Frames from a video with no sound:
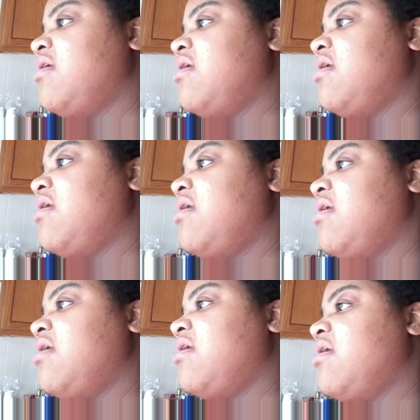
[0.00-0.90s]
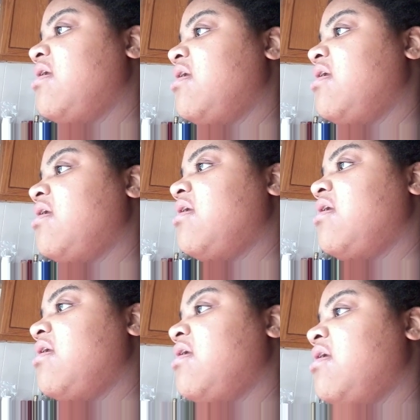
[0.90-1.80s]

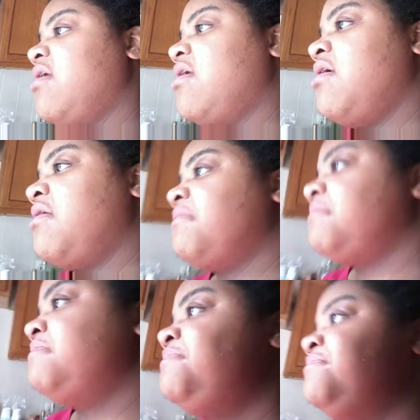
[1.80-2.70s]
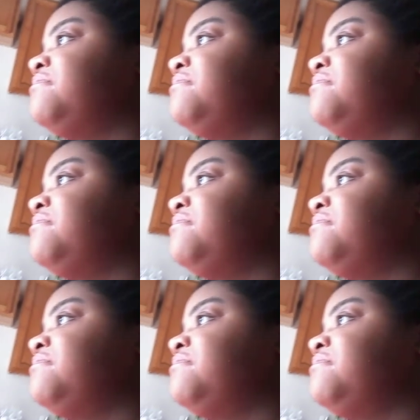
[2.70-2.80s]
(silence)